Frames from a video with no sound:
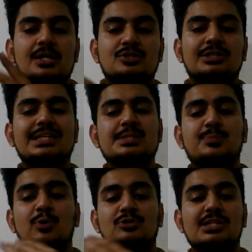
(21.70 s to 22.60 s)
So this
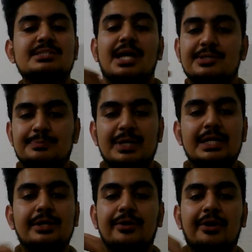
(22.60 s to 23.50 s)
process has
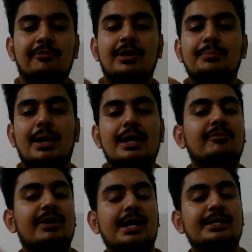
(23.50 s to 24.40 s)
been driven by a
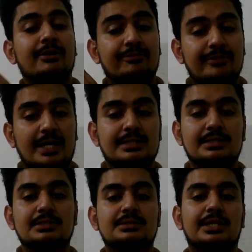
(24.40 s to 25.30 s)
variety of
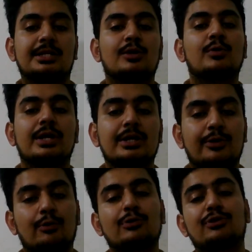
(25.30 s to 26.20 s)
factors, including
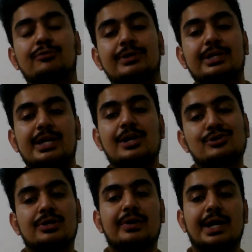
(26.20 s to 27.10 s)
growth of
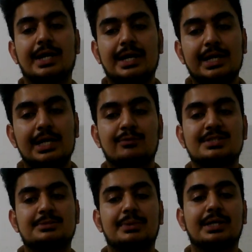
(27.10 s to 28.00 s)
international trade and
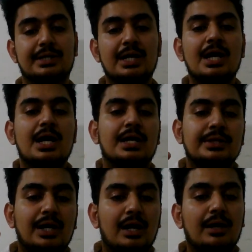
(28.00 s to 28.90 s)
investment,
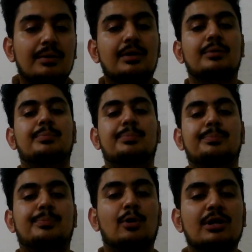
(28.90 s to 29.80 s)
the
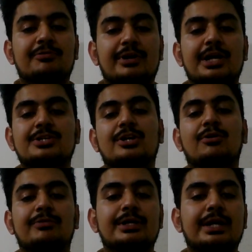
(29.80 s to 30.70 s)
proliferation
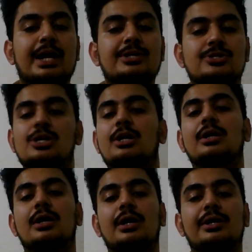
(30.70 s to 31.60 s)
of international
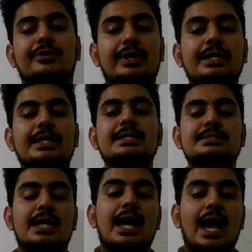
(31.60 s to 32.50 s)

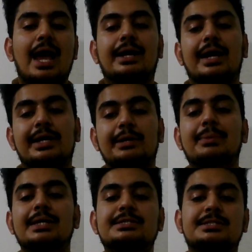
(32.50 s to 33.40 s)
treaties and
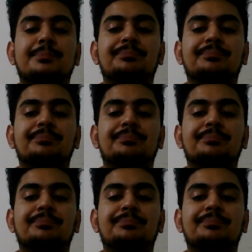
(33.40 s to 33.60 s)
agreements,